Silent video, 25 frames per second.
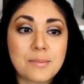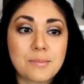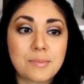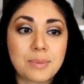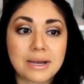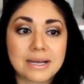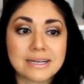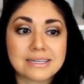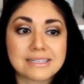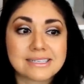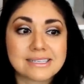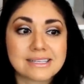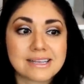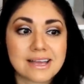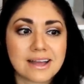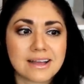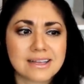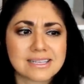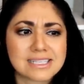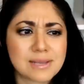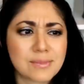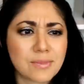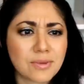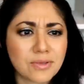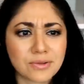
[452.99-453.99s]
But uh,
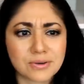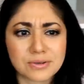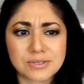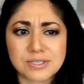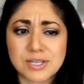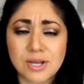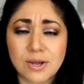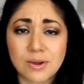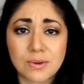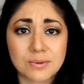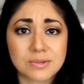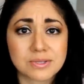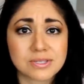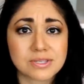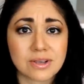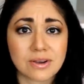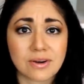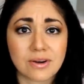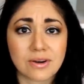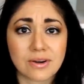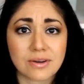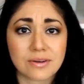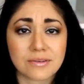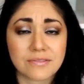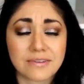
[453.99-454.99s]
some of their totes
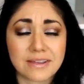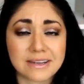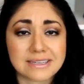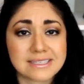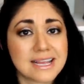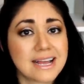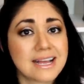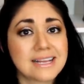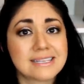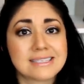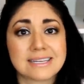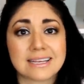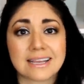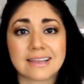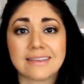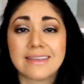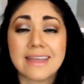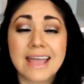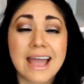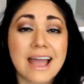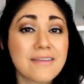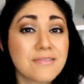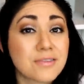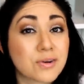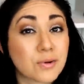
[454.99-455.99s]
are fantastic, and they
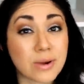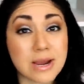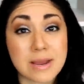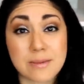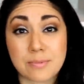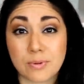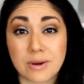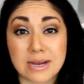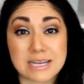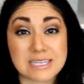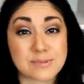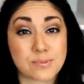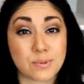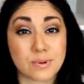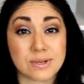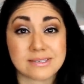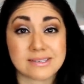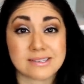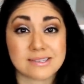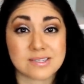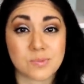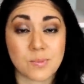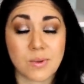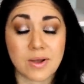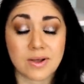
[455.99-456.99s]
have great price
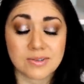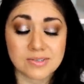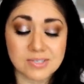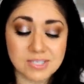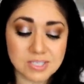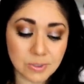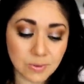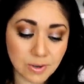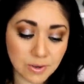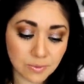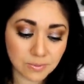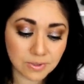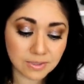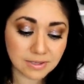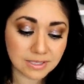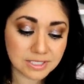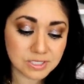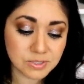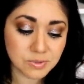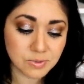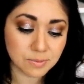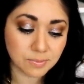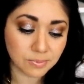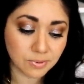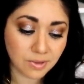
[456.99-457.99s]
points as well. So I really
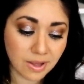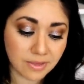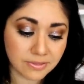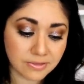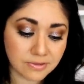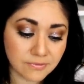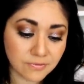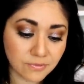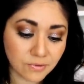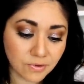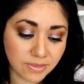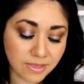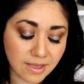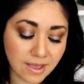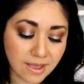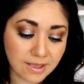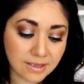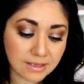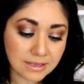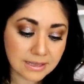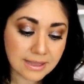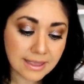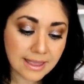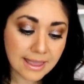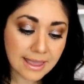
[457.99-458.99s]
do applaud them for that.